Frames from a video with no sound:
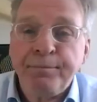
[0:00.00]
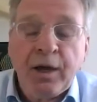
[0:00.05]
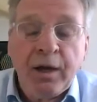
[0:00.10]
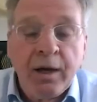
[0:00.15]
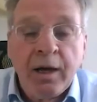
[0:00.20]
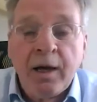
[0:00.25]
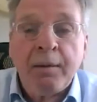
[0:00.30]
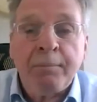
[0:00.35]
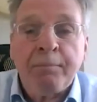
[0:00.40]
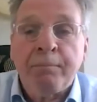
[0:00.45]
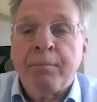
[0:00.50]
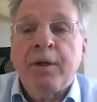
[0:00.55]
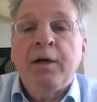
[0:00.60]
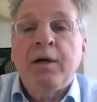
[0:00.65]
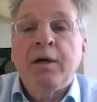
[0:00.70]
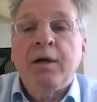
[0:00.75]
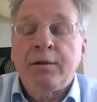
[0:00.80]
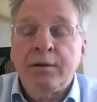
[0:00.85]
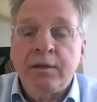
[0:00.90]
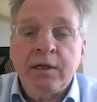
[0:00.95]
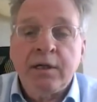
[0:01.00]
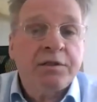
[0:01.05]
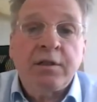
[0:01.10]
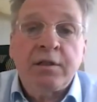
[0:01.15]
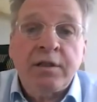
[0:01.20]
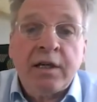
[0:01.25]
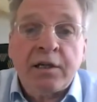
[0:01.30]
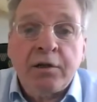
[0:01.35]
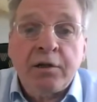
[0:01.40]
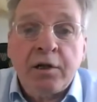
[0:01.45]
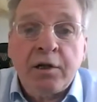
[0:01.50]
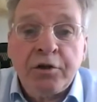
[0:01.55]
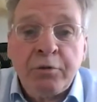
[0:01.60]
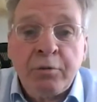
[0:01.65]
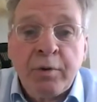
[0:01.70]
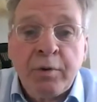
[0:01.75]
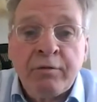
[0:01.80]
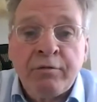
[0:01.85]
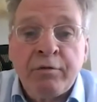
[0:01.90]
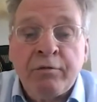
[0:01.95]
Uh, that's the technology
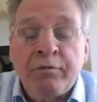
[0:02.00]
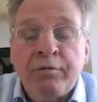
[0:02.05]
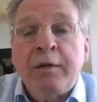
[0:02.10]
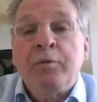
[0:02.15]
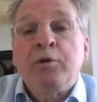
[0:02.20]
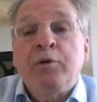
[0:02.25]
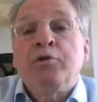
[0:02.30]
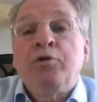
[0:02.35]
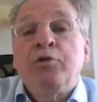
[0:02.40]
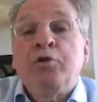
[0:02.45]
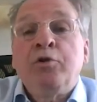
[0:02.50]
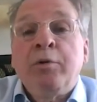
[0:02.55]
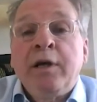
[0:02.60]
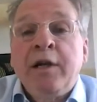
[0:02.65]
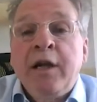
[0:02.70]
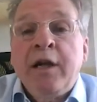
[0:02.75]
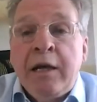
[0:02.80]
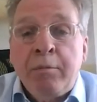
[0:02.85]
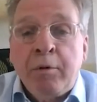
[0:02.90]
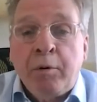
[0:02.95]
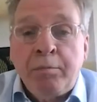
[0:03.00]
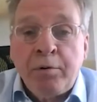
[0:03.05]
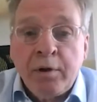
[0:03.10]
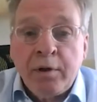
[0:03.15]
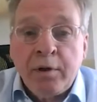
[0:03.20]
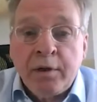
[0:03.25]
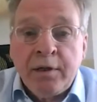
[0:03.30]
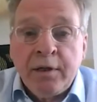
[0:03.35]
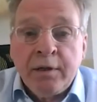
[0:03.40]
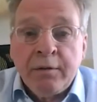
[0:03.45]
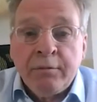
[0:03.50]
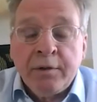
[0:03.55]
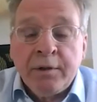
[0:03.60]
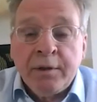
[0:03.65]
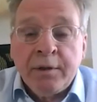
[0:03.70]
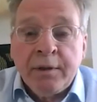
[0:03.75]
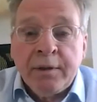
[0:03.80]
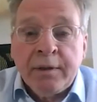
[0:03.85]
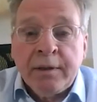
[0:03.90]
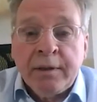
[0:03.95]
we have available to enable
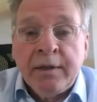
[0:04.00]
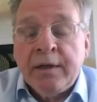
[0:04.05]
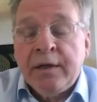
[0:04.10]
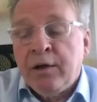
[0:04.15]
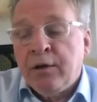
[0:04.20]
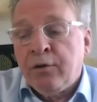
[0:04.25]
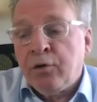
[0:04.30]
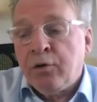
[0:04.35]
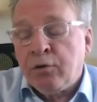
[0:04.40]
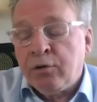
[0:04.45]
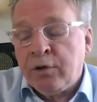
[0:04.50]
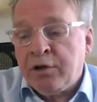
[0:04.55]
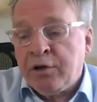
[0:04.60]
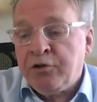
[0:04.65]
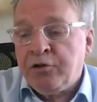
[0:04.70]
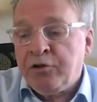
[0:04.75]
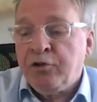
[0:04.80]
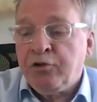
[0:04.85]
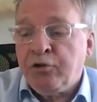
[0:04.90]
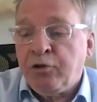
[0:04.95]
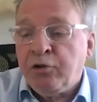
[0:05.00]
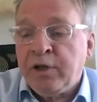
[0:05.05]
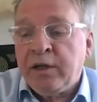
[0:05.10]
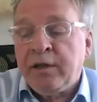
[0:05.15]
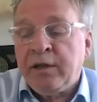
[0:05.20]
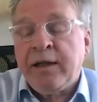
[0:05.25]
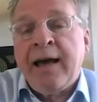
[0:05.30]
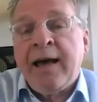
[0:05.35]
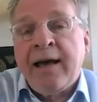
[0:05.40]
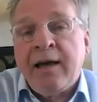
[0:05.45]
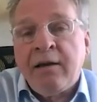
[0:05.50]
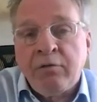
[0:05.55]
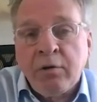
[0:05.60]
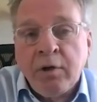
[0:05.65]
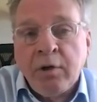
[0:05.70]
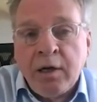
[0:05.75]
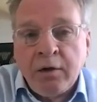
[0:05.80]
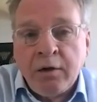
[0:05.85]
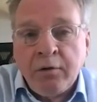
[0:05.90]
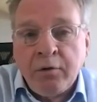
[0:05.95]
productivity. So that's just to take the
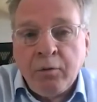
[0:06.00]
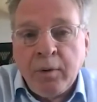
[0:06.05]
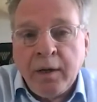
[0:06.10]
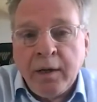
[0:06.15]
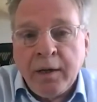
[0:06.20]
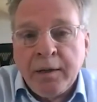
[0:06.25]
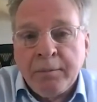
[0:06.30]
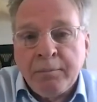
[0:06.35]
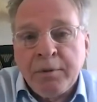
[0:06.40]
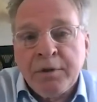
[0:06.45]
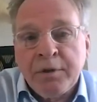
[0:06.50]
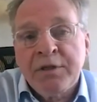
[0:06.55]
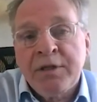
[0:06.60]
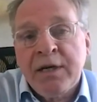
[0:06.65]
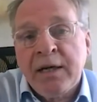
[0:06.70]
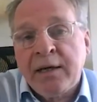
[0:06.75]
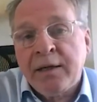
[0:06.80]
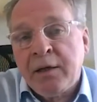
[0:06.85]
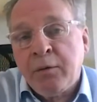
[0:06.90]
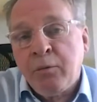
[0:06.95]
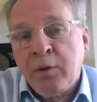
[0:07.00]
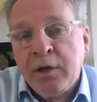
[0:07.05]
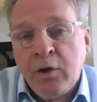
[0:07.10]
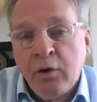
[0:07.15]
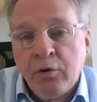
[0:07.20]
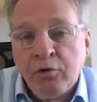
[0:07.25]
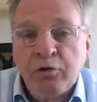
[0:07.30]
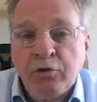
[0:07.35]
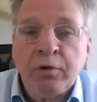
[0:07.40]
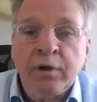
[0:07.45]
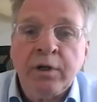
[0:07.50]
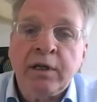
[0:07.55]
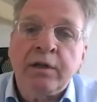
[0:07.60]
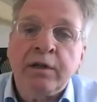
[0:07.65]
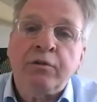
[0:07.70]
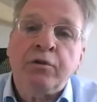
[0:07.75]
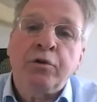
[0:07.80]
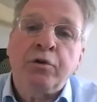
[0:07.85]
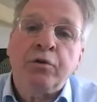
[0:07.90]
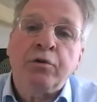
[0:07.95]
hassle out of the way. But secondly, we also
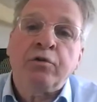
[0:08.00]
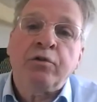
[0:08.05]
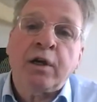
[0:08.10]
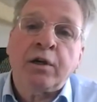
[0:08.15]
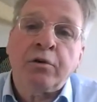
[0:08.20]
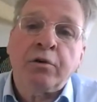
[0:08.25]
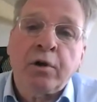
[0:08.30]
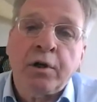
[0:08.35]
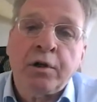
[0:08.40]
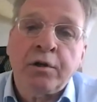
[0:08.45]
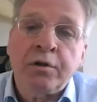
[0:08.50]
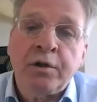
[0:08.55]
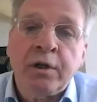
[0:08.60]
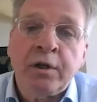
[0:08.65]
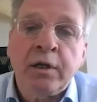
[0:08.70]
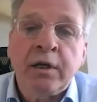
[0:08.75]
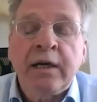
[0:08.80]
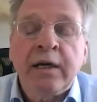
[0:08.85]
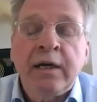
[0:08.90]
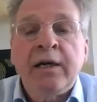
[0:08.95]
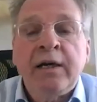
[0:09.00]
need to use technology